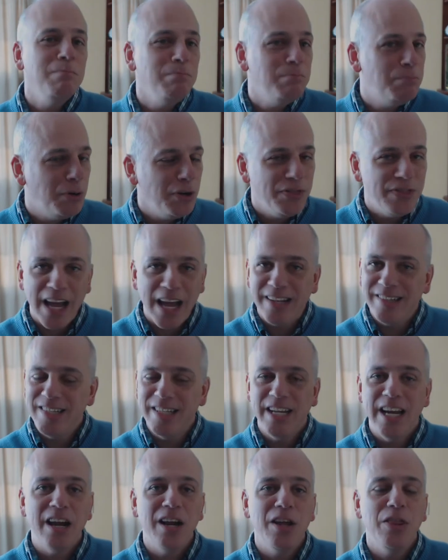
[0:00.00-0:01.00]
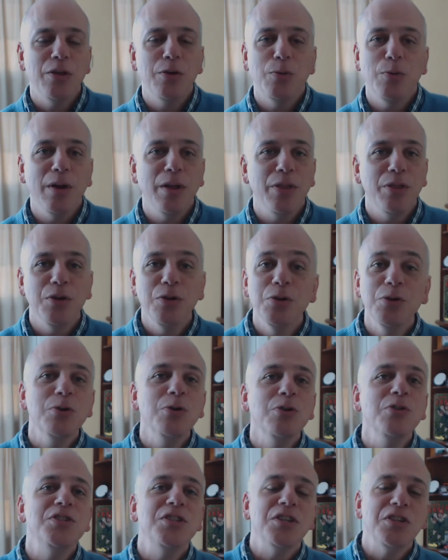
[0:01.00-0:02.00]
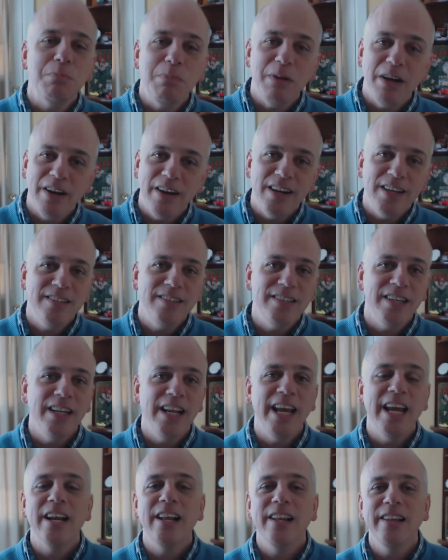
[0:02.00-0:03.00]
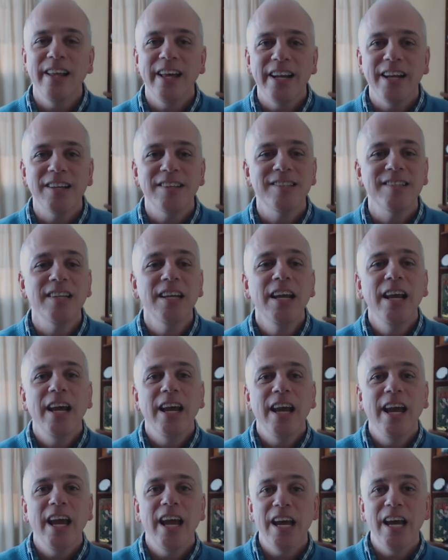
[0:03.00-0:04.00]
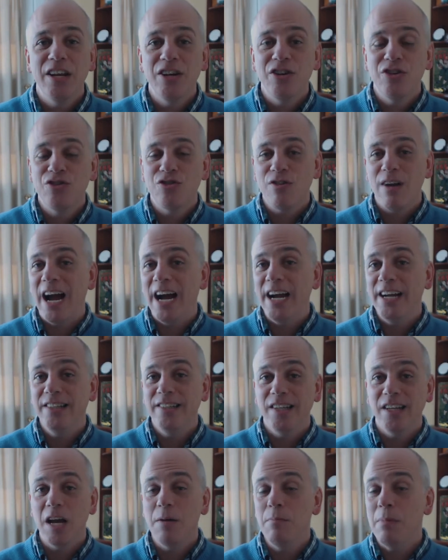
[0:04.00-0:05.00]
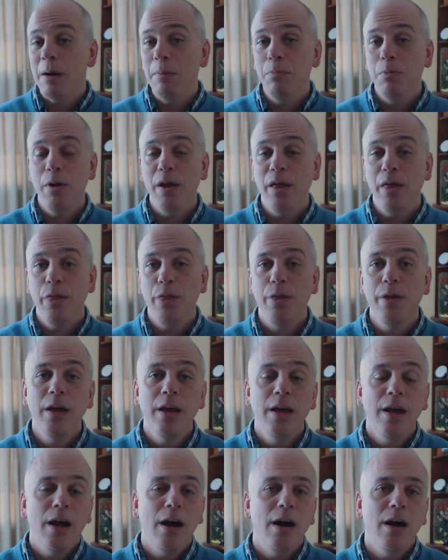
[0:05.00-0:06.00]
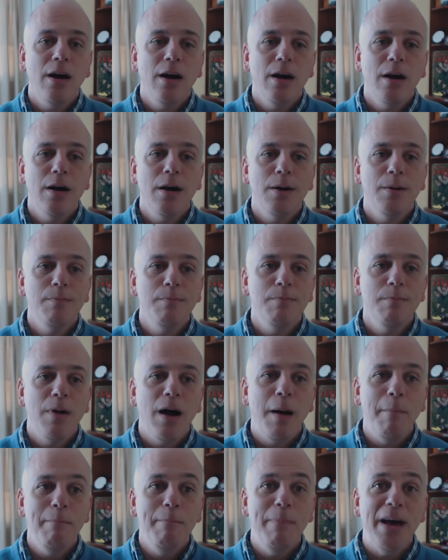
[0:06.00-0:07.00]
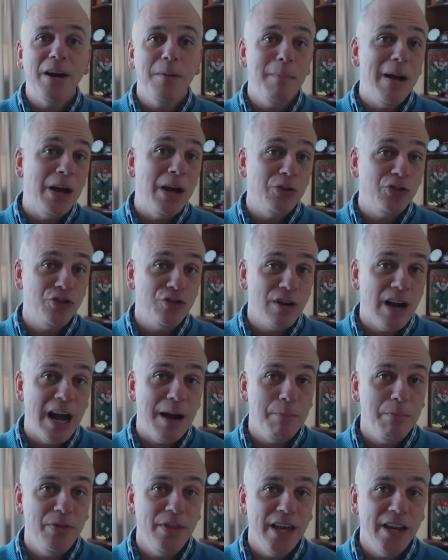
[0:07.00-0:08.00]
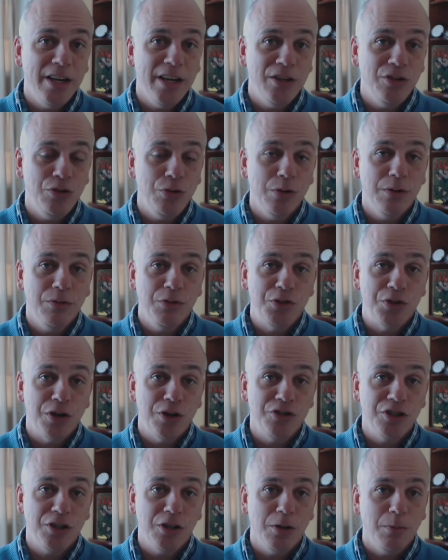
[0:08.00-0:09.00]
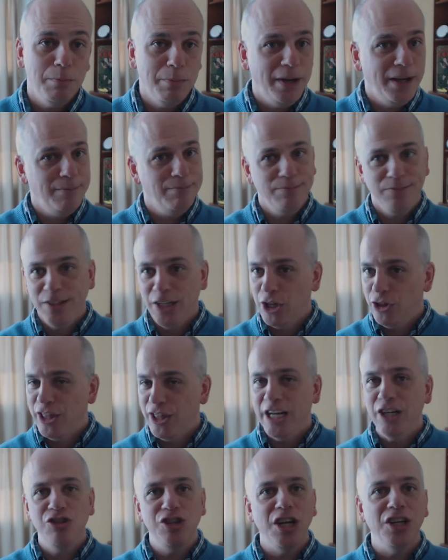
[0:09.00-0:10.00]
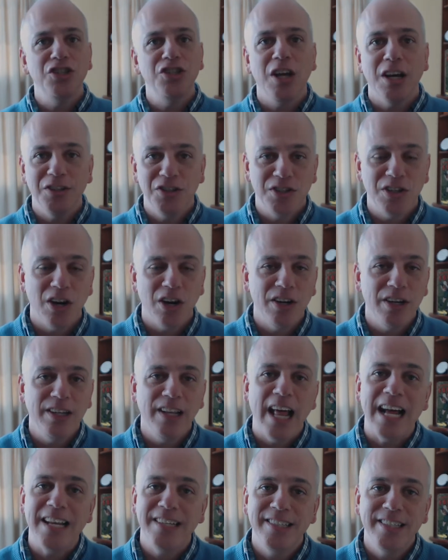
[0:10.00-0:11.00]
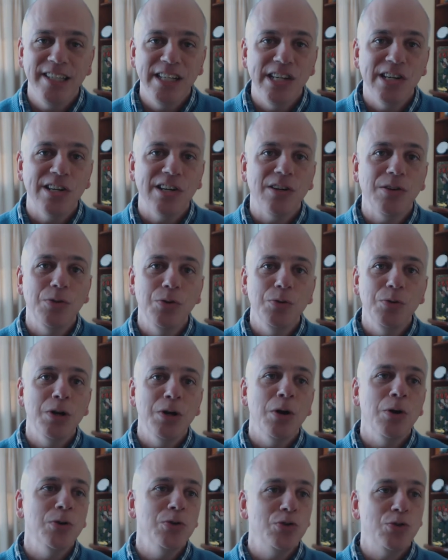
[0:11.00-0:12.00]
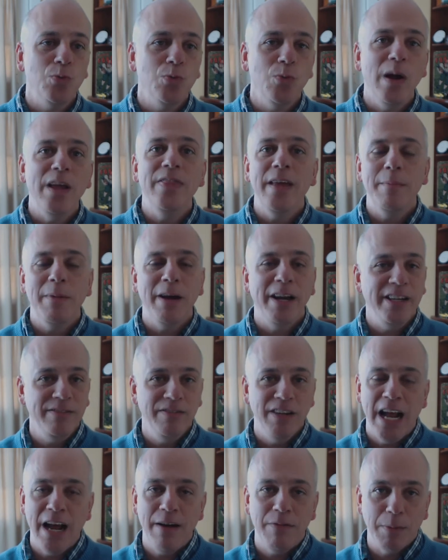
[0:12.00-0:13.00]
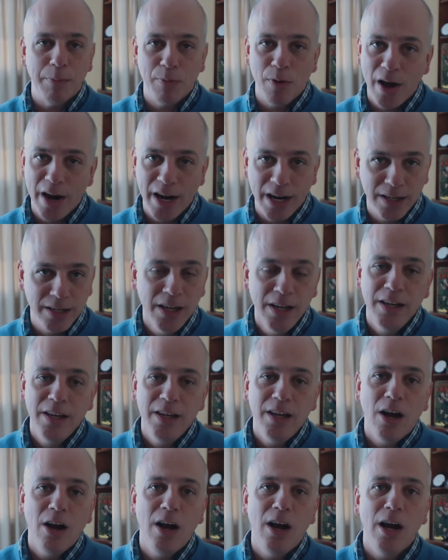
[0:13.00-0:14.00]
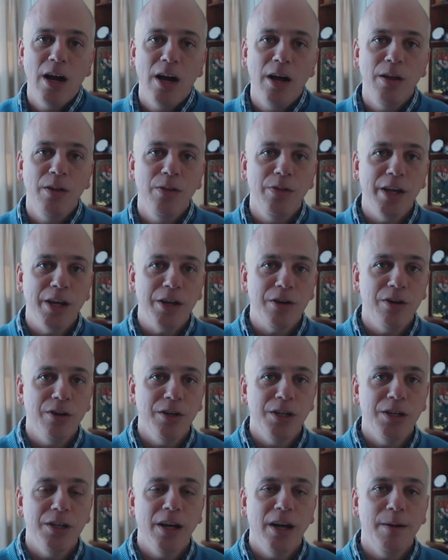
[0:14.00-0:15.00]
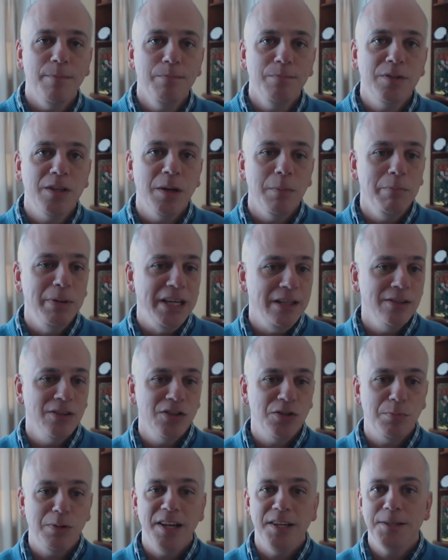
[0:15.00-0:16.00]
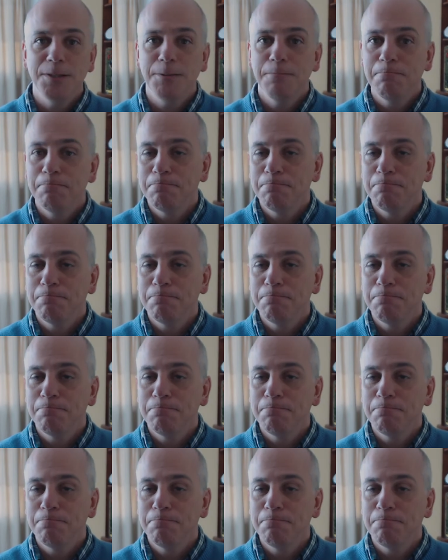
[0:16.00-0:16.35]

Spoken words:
put that together with Google's experience and analytics, and try to come up with a better mousetrap than Intuitive Surgical. But they just got started last year. Who knows when they might even have a product that could compete in this place.